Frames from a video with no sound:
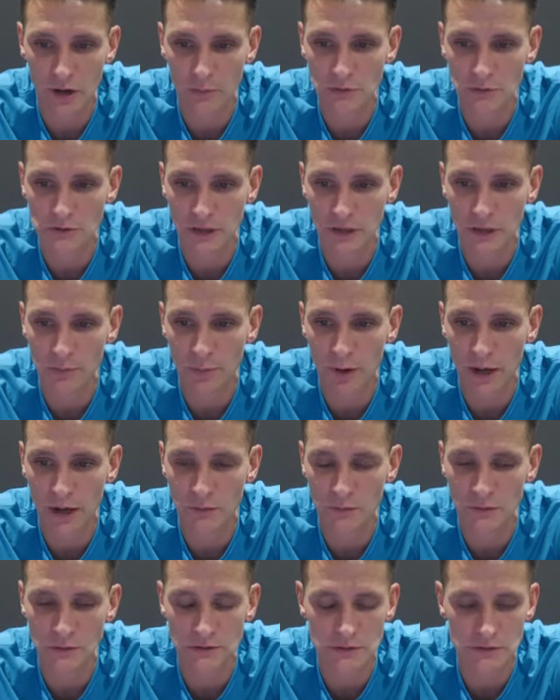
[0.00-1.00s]
I must say,
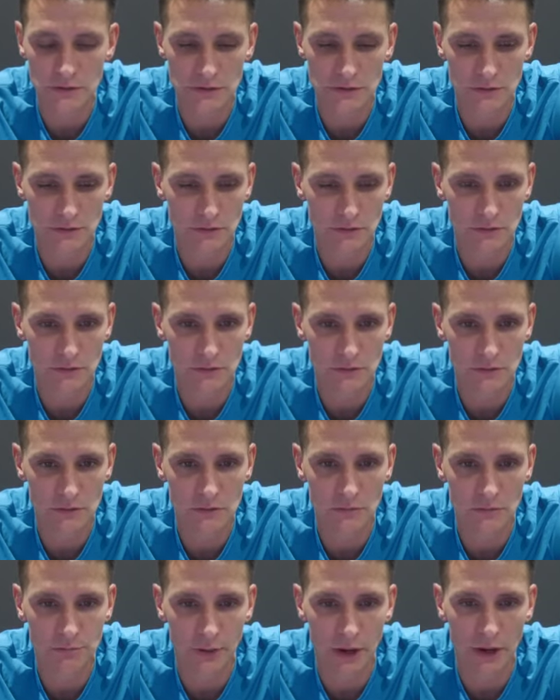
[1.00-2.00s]
Pat,
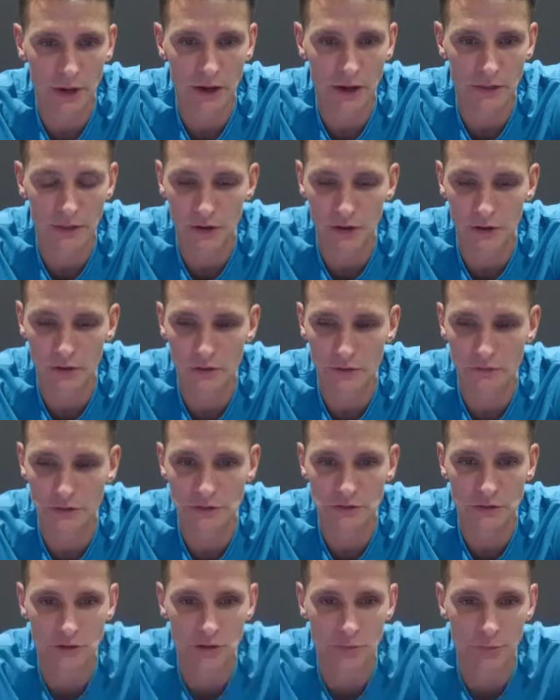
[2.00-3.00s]
I don't know if
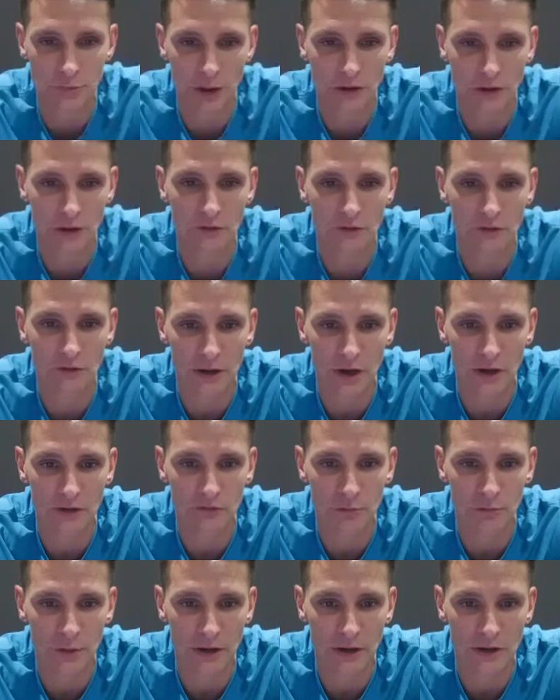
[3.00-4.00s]
you saw the penalty the other
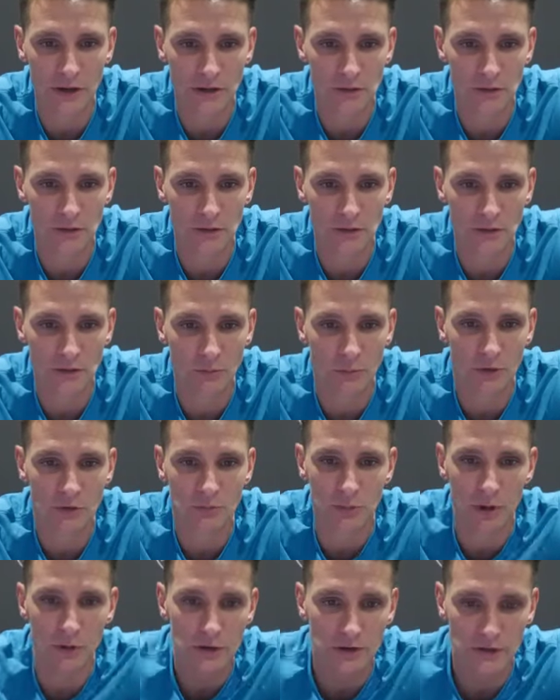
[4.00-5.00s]
night for Pat. He
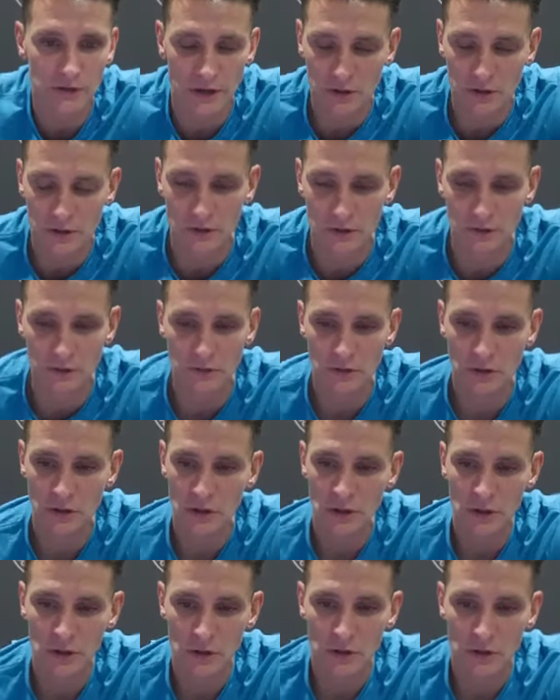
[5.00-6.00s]
almost broke his ankle. And
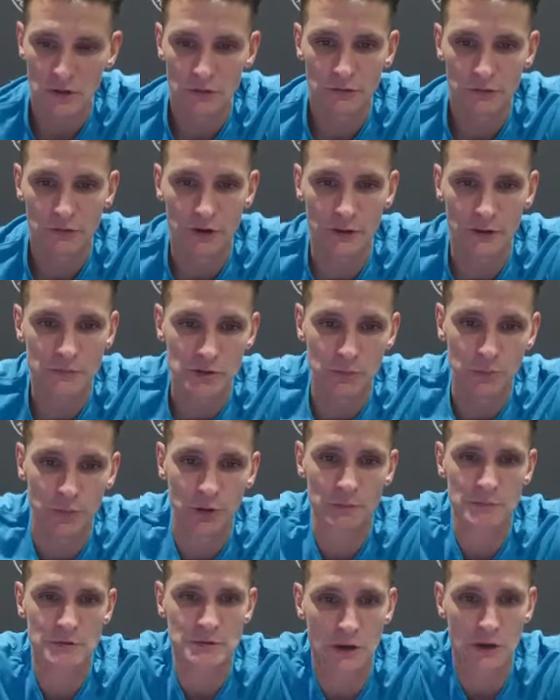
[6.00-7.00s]
for him to
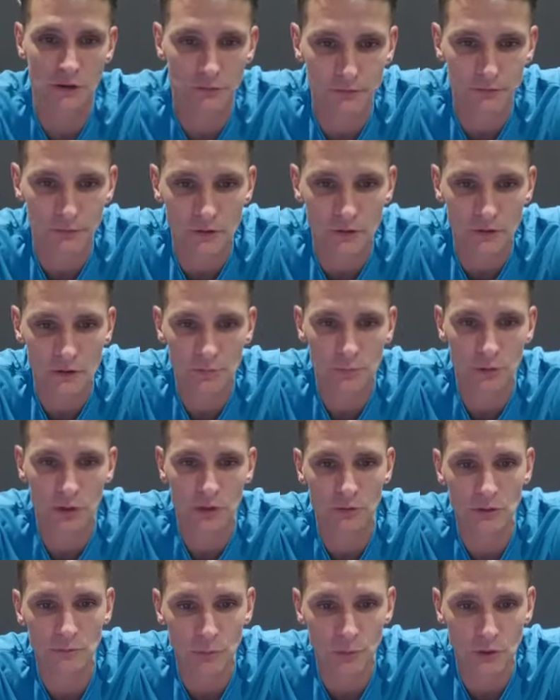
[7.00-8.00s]
put
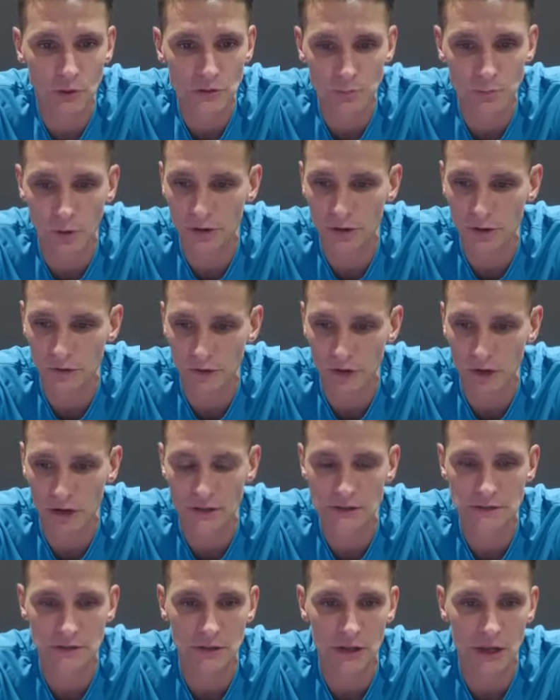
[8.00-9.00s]
his body on the
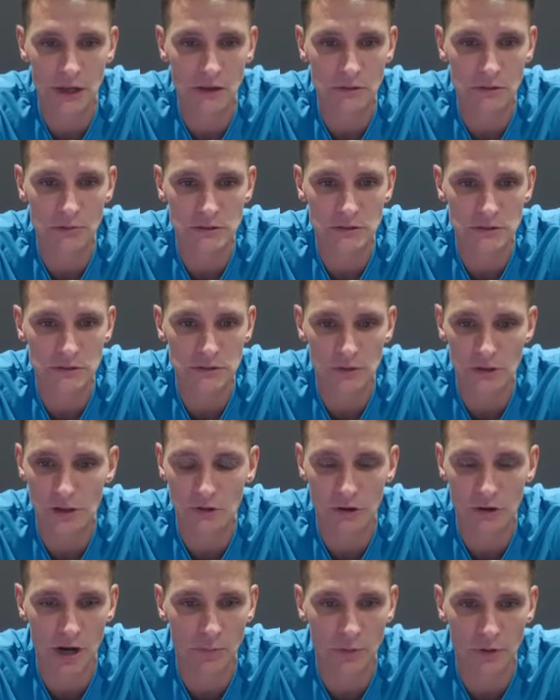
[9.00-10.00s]
line today, he was
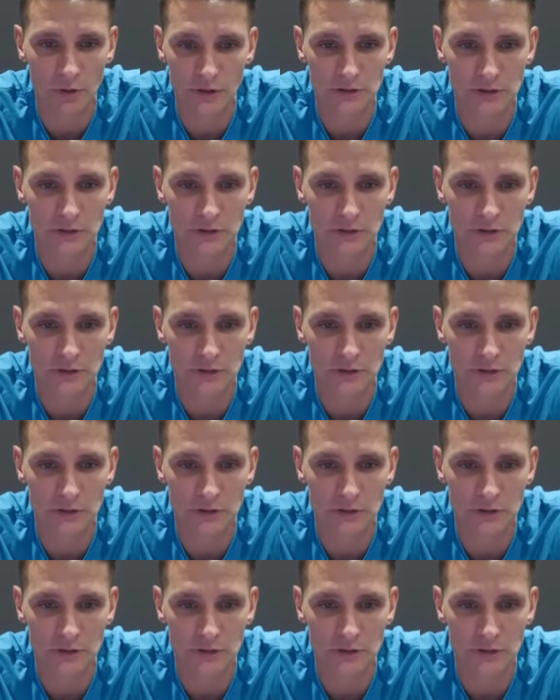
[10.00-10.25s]
incredible.